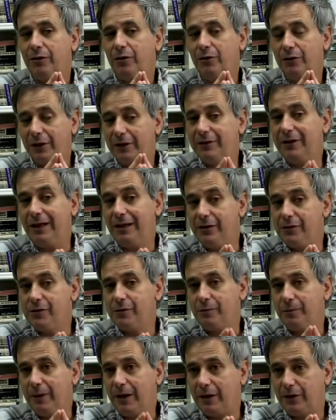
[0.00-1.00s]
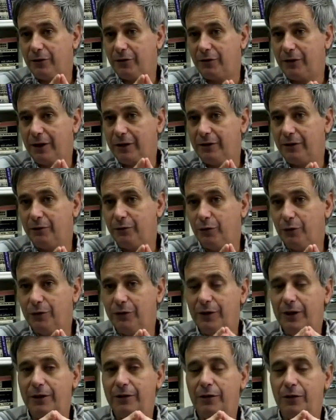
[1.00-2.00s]

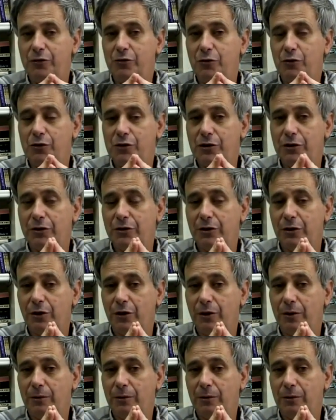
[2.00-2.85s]
1948, the Jewish